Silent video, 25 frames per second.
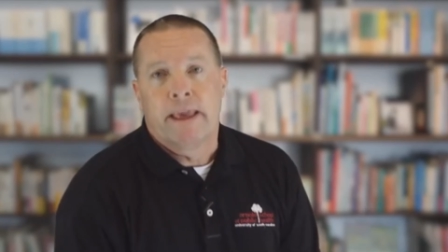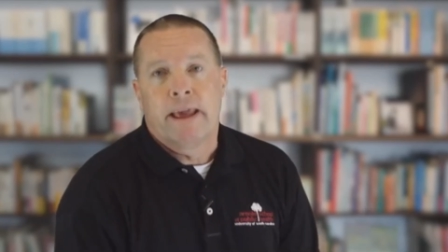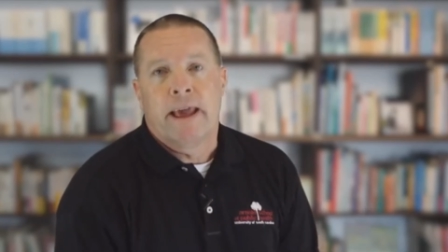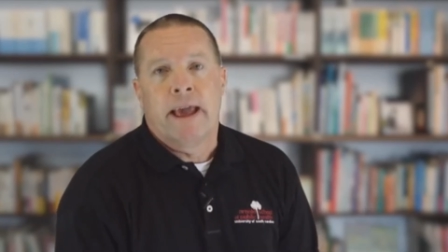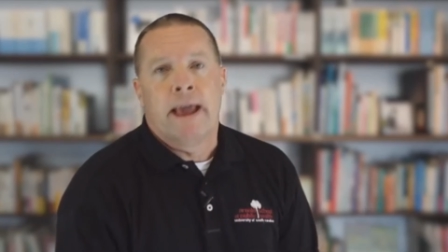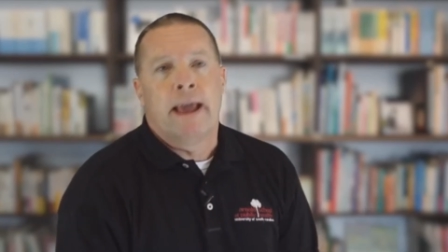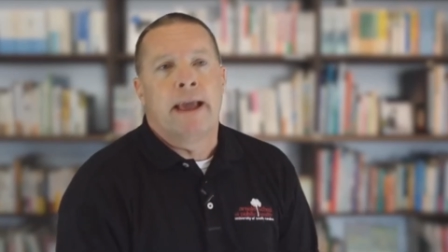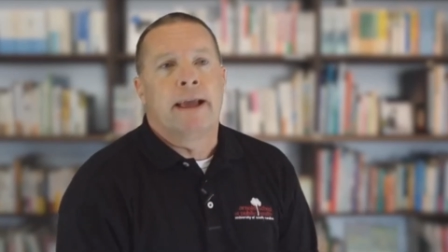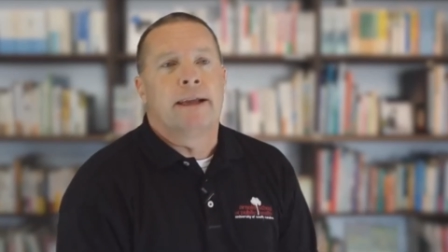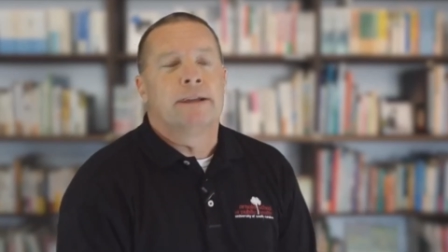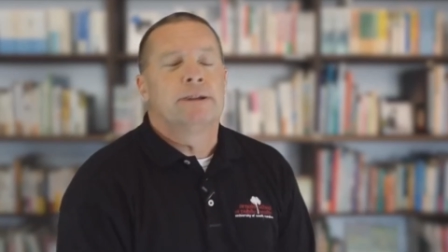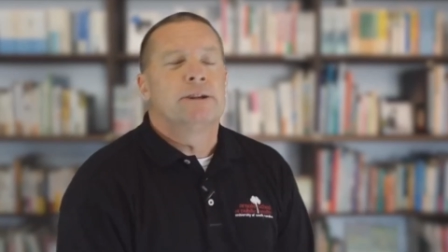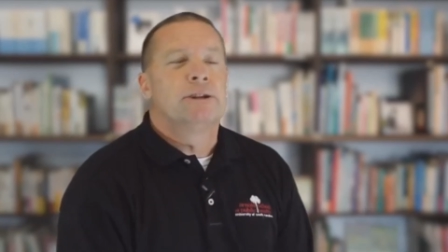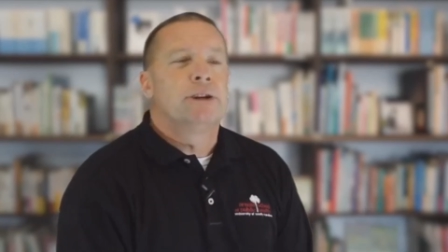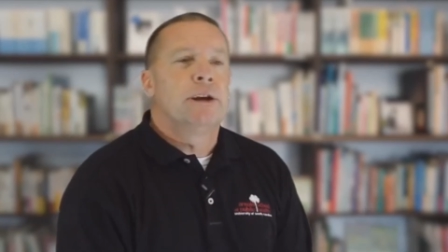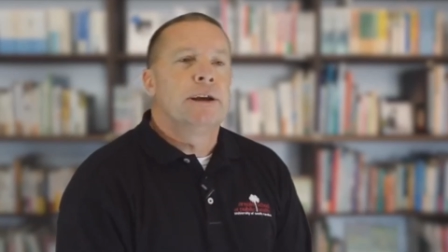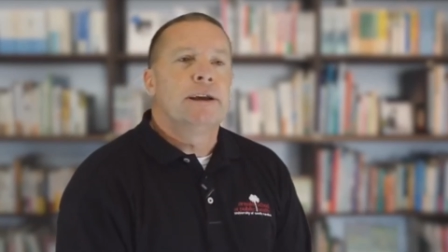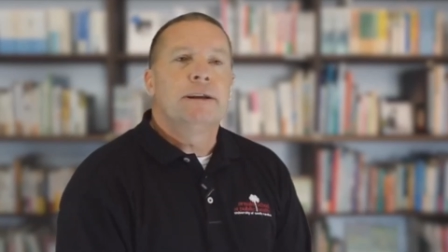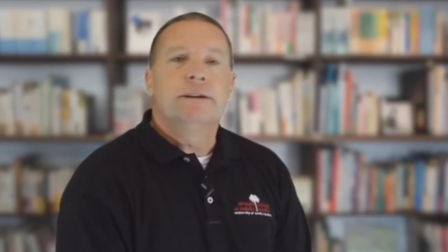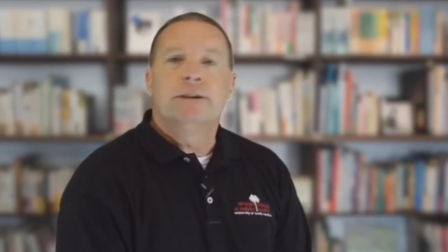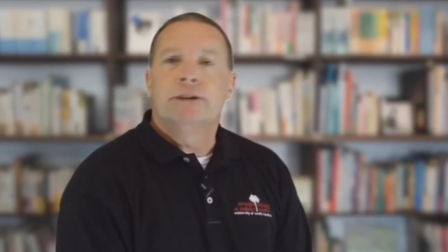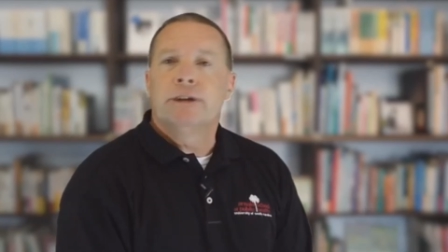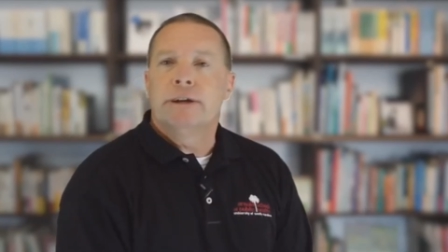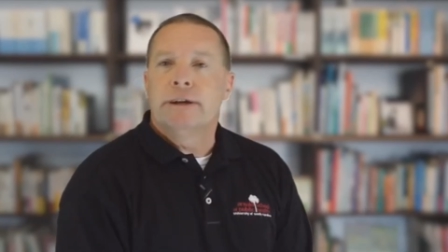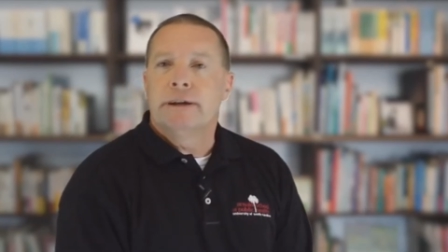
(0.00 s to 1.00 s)
and
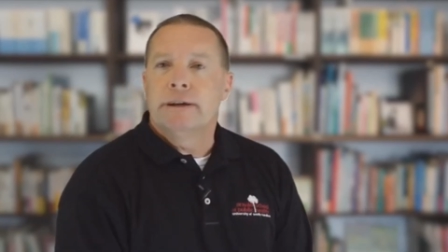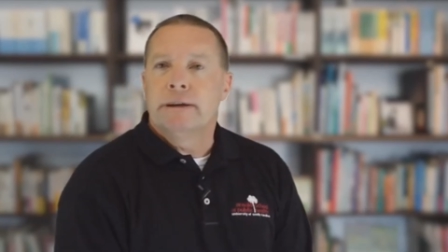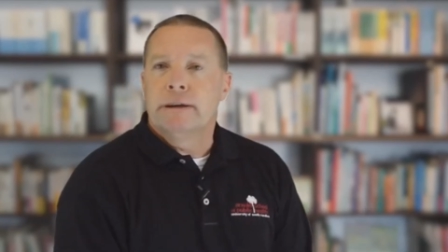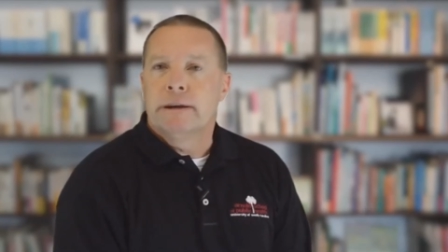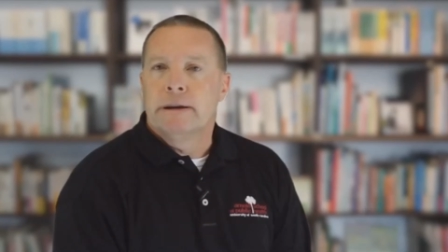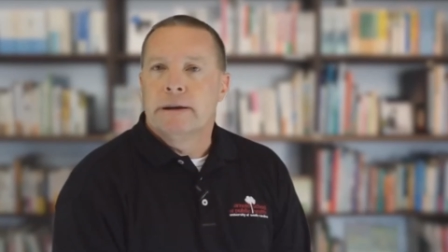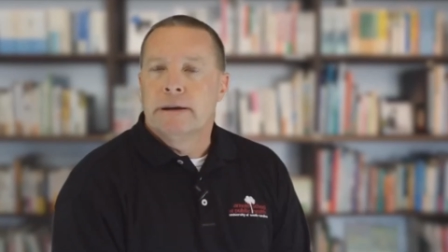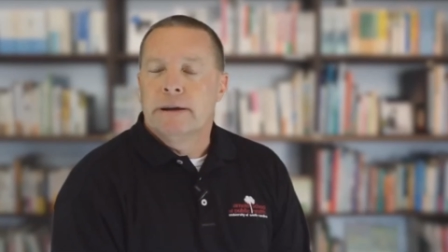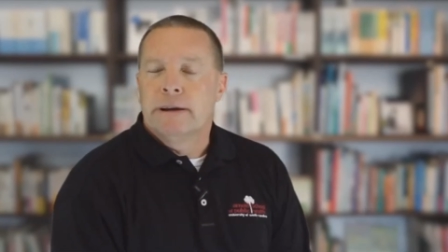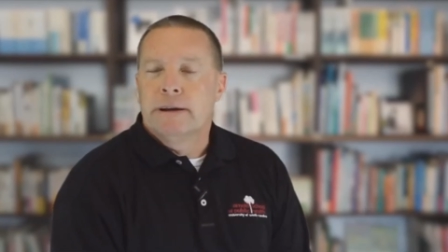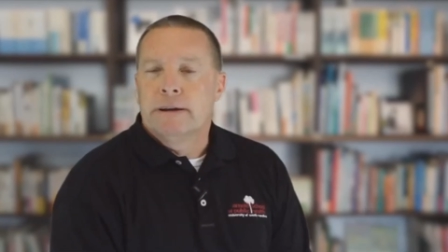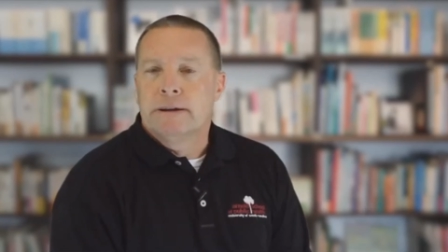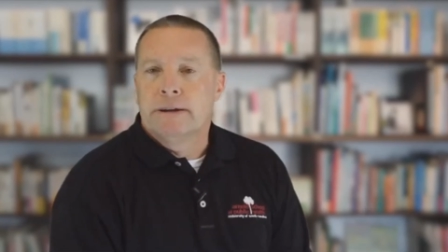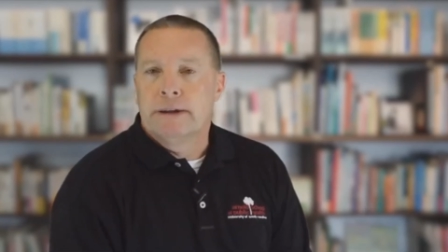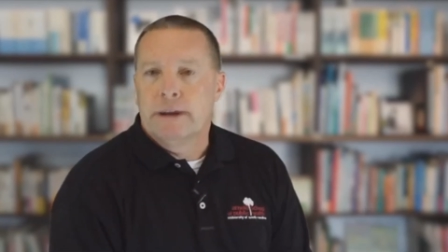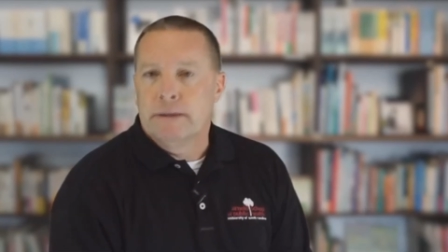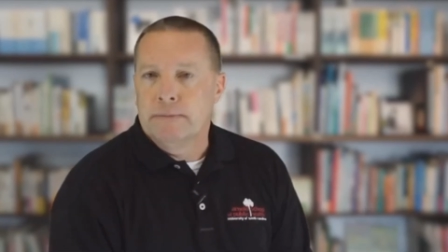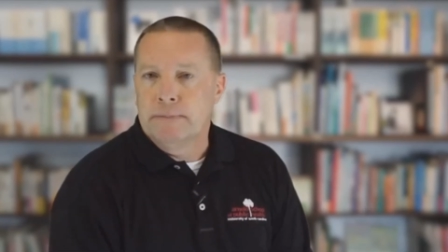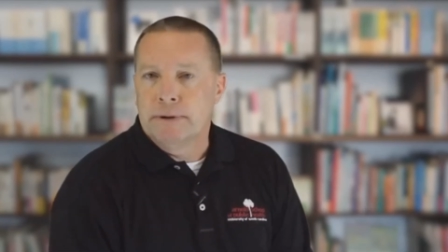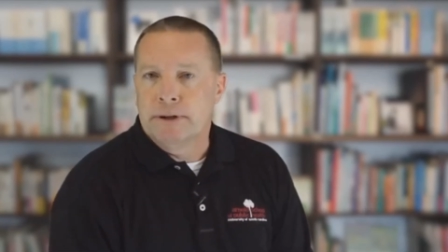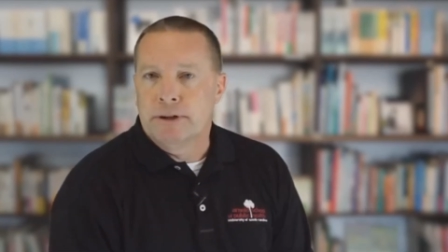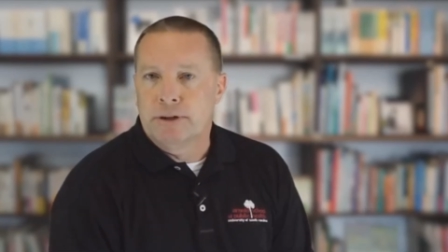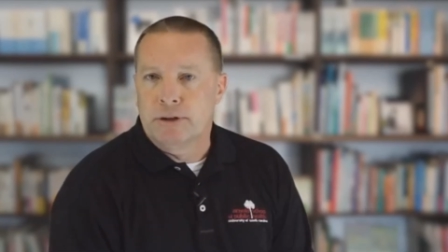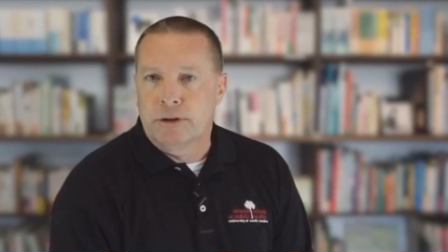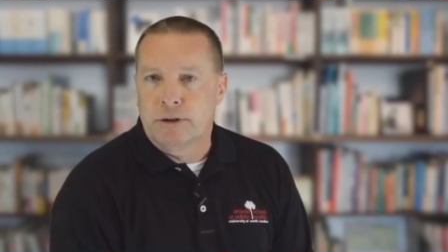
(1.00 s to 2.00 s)
changing
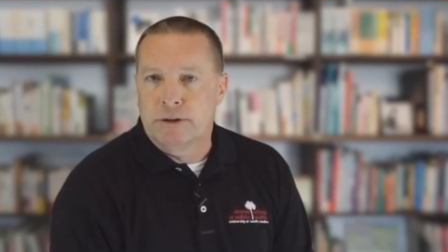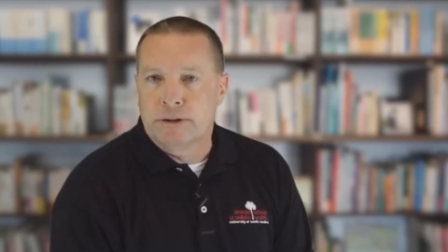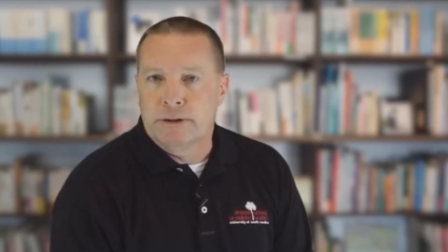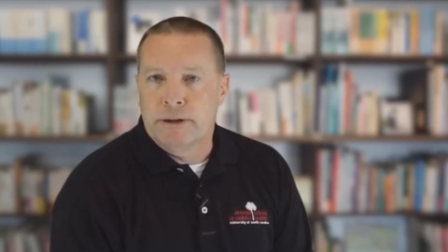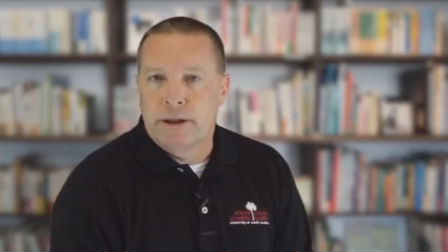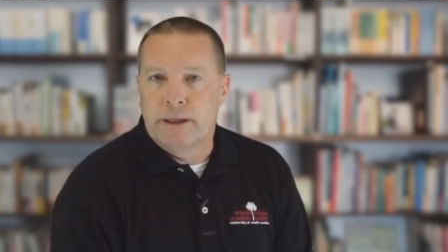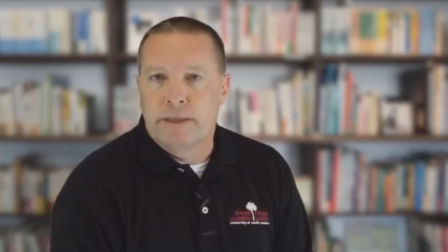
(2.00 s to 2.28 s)
temperatures.